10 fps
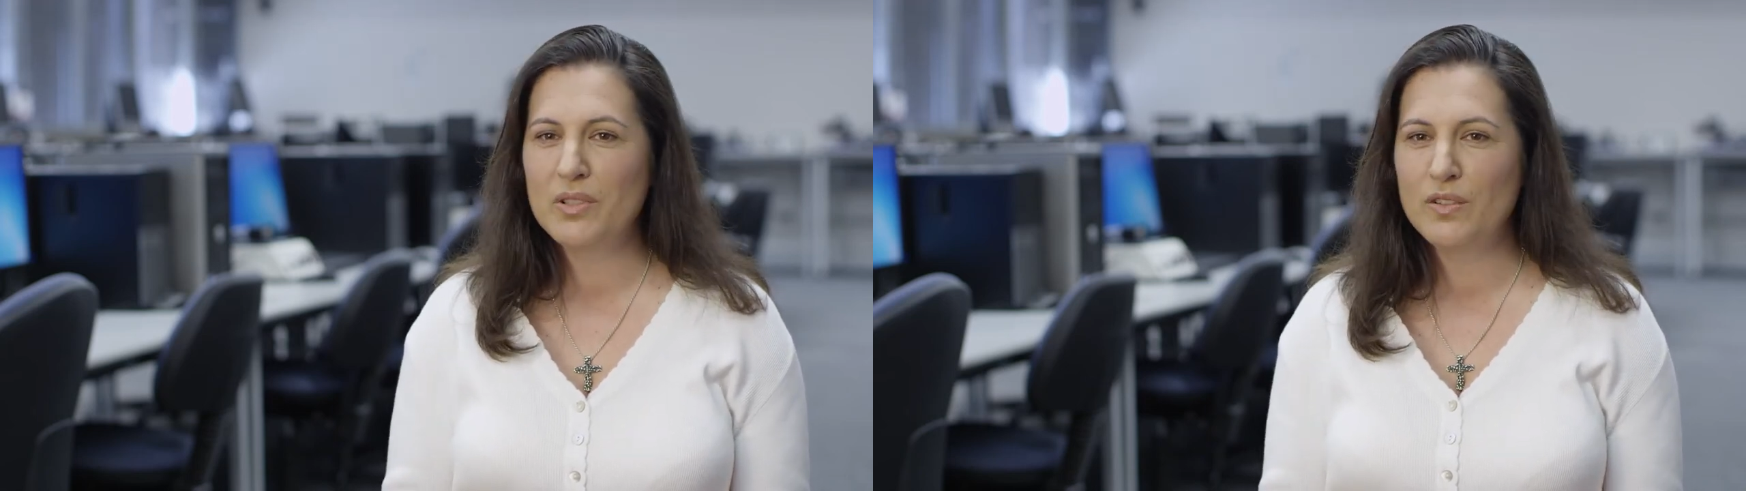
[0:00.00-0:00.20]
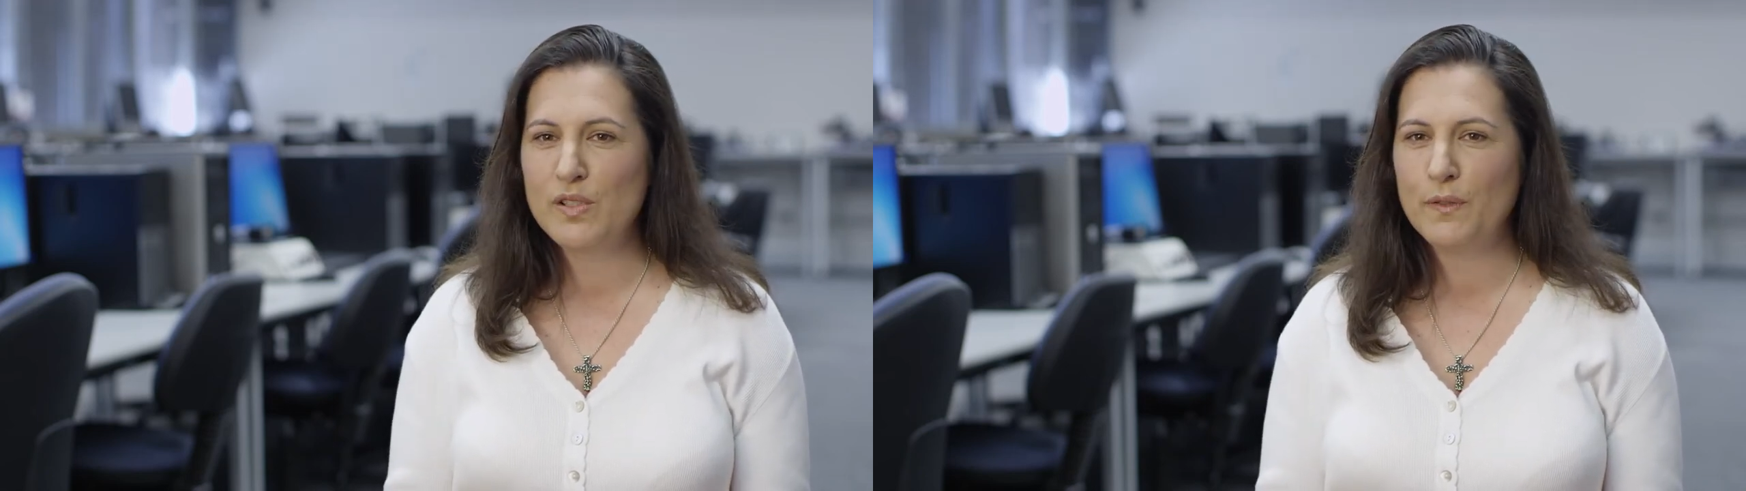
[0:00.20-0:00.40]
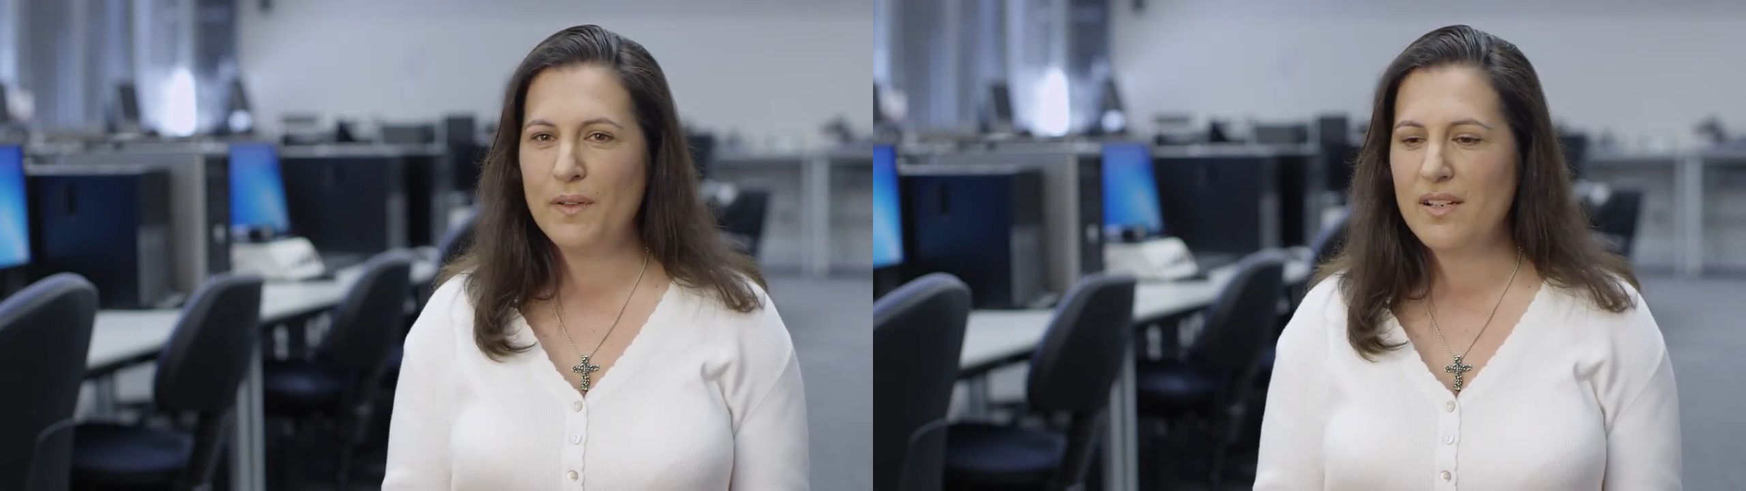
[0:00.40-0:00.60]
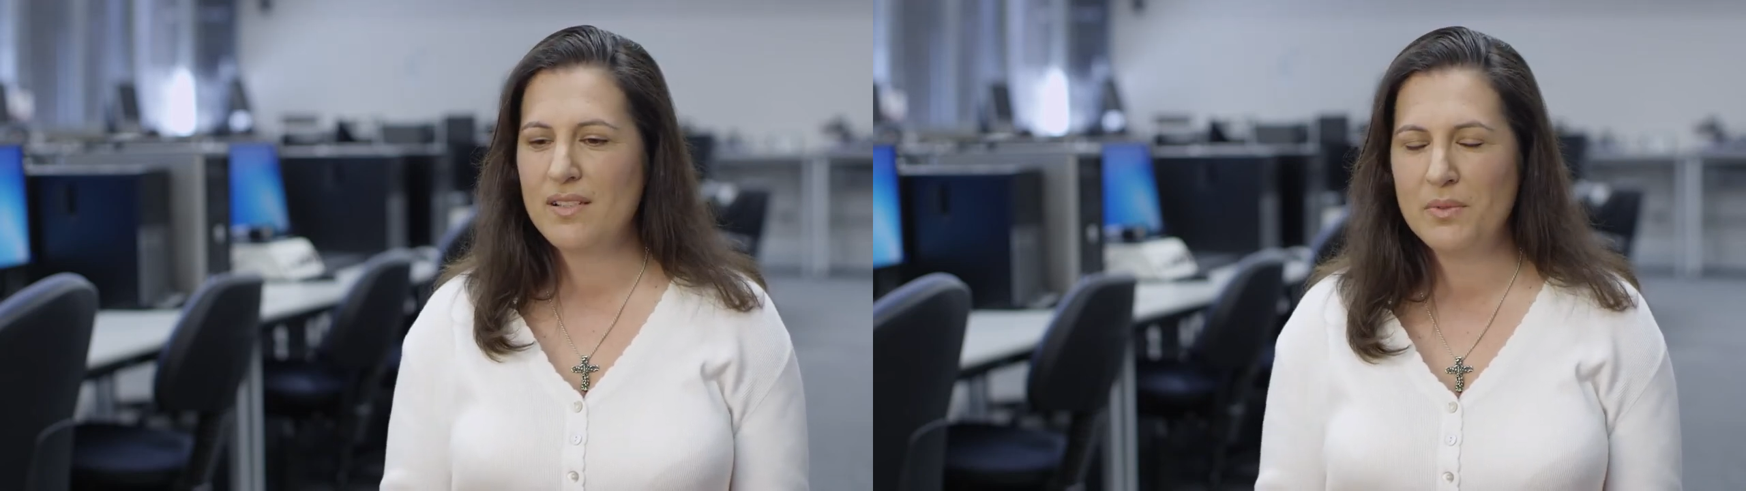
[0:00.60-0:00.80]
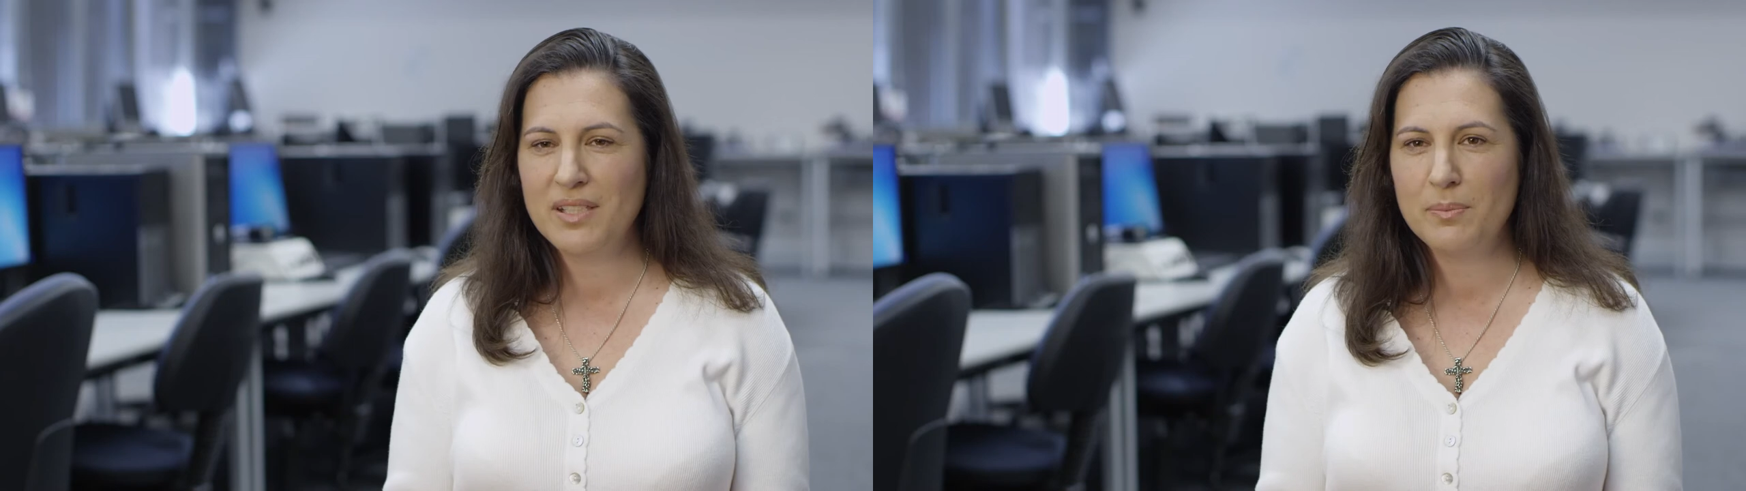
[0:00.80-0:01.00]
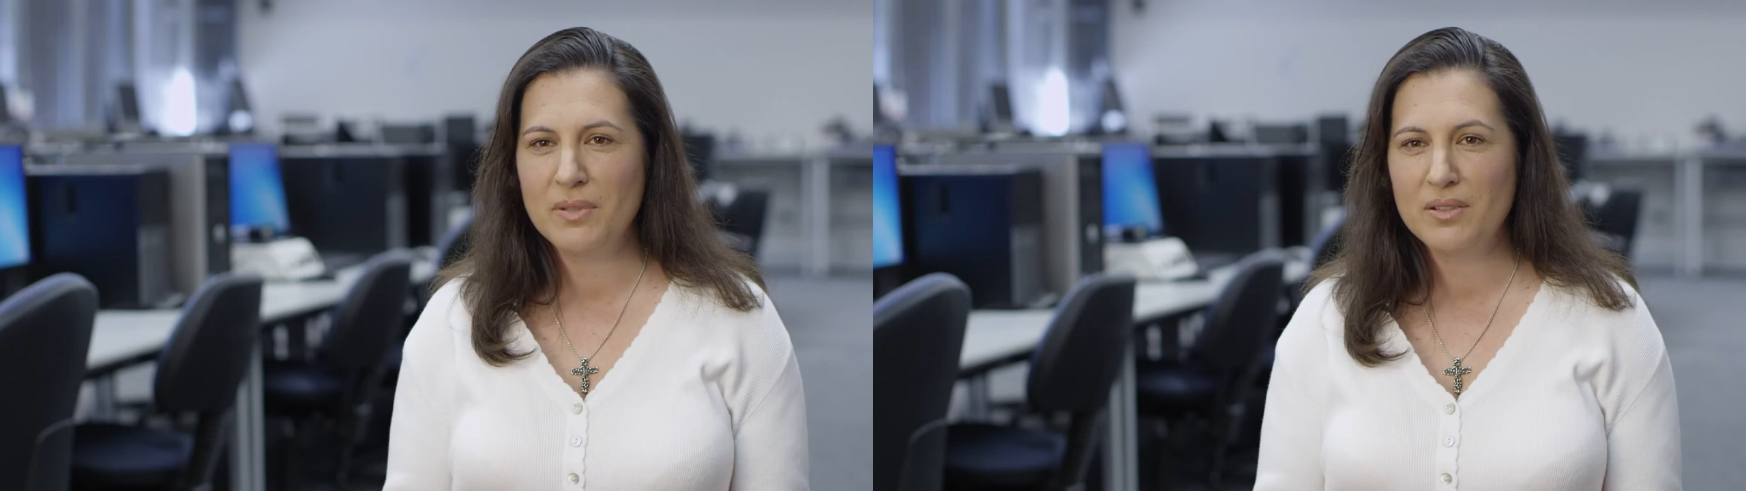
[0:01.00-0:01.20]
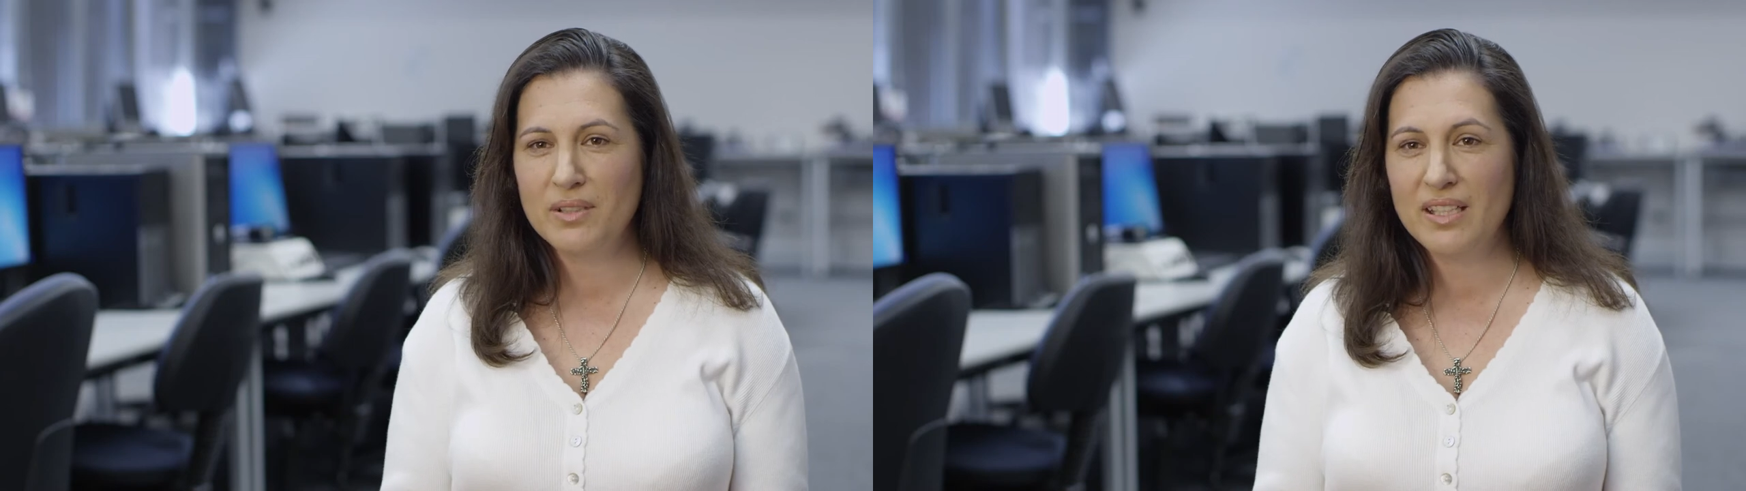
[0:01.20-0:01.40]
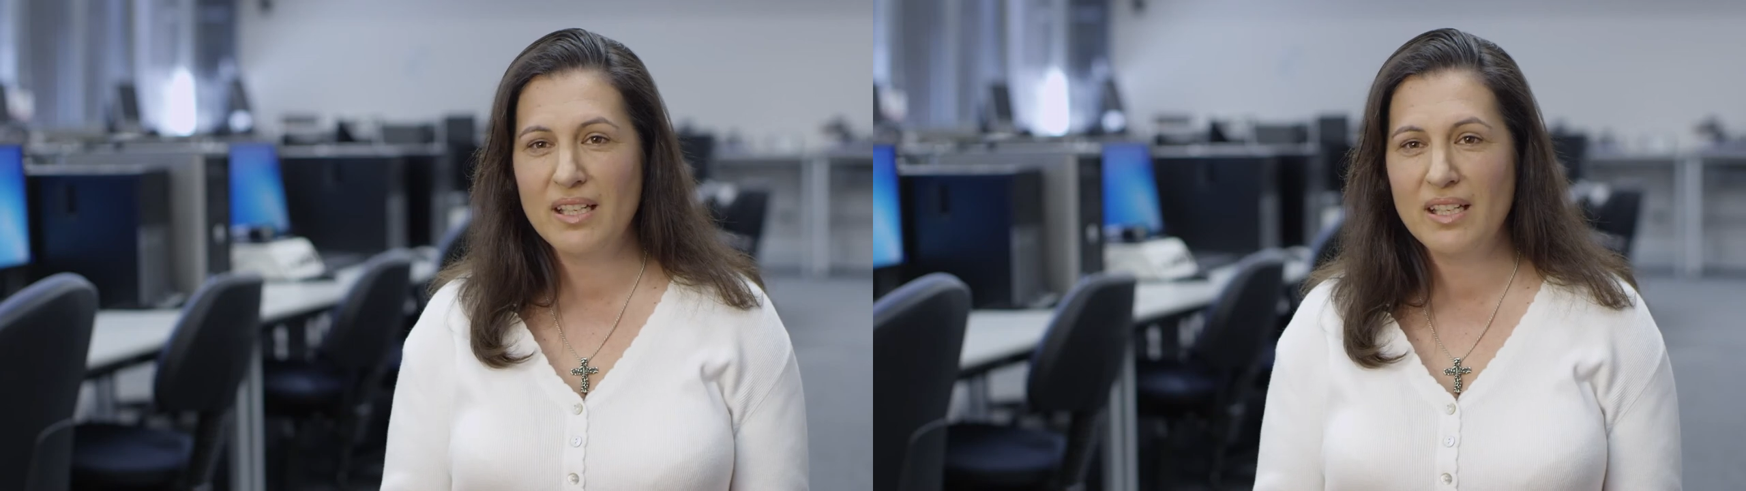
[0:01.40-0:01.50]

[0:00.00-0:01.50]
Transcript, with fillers: to lose face, so we keep going,